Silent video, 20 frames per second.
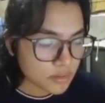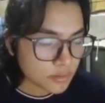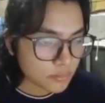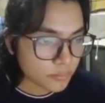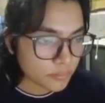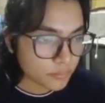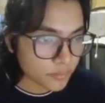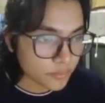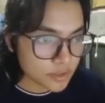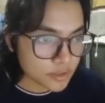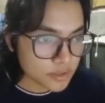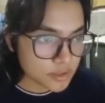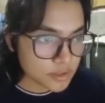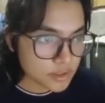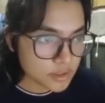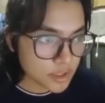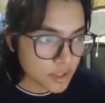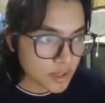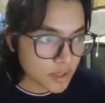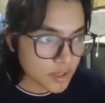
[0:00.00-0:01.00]

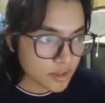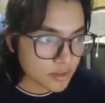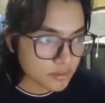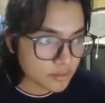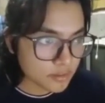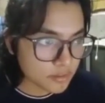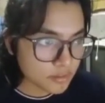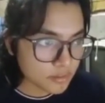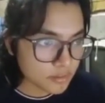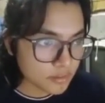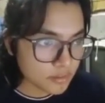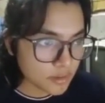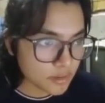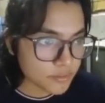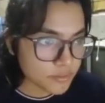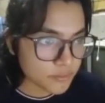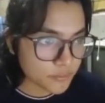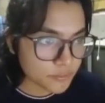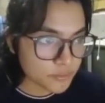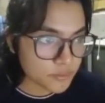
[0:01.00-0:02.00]
works in
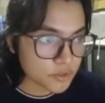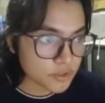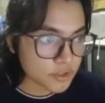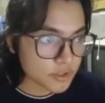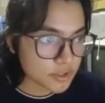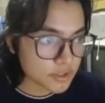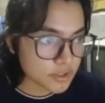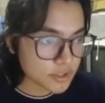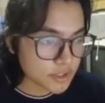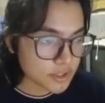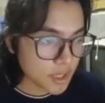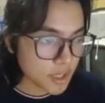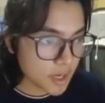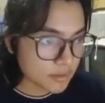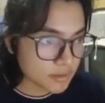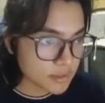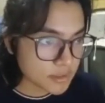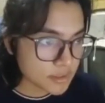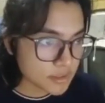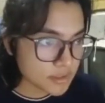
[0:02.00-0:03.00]
huge
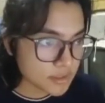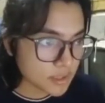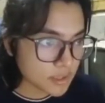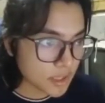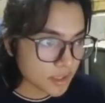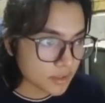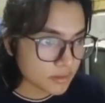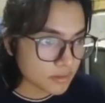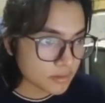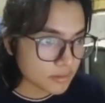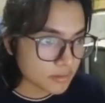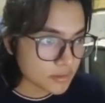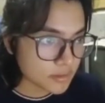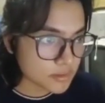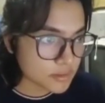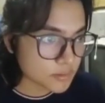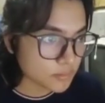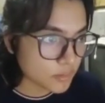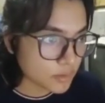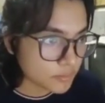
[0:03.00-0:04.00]
scales like
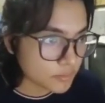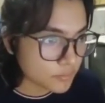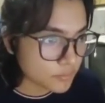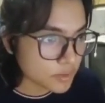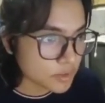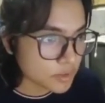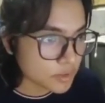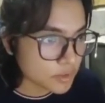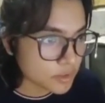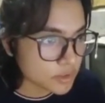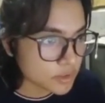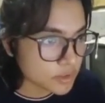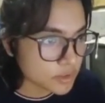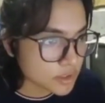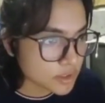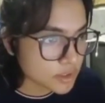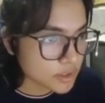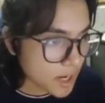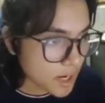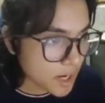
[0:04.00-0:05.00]
this one, which
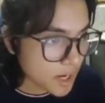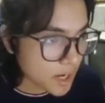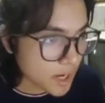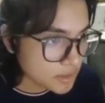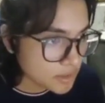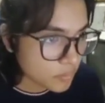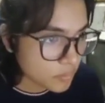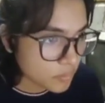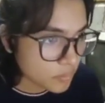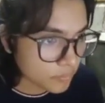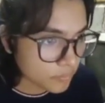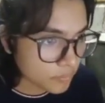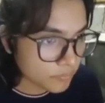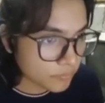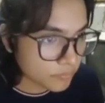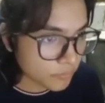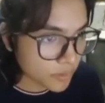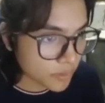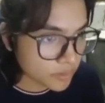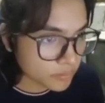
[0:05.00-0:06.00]
has
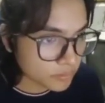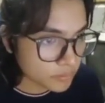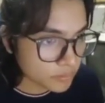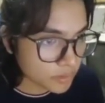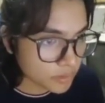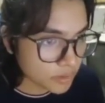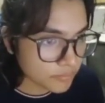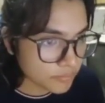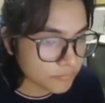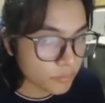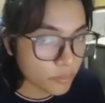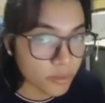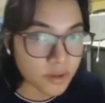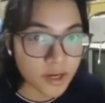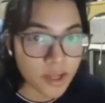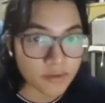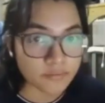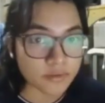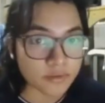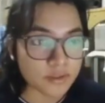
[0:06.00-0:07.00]
1, 2, 3, 4
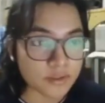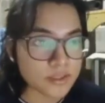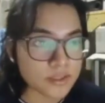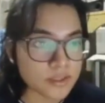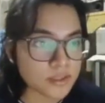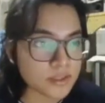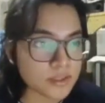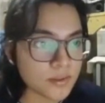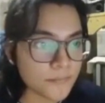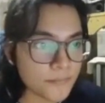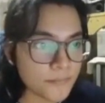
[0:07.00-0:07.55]
levels.